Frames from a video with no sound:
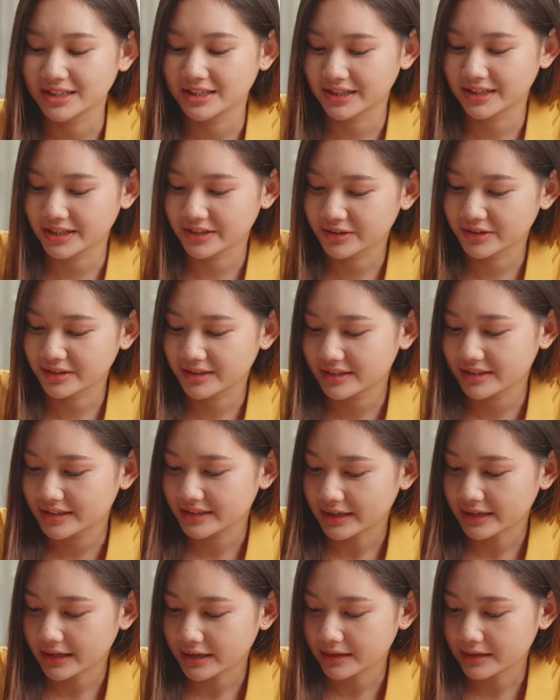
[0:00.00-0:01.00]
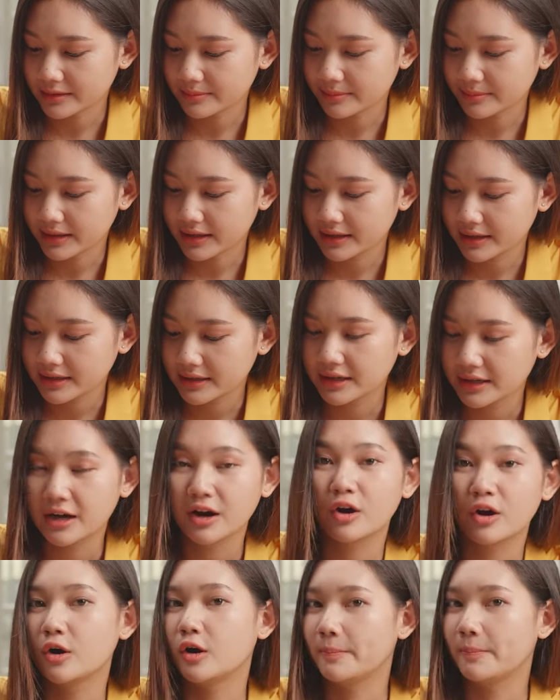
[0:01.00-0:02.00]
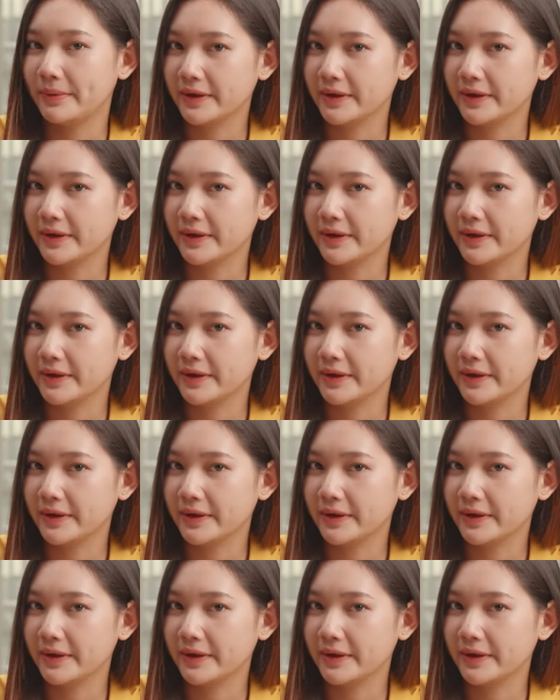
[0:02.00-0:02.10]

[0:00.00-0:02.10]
you'll get another one. It's not that big of a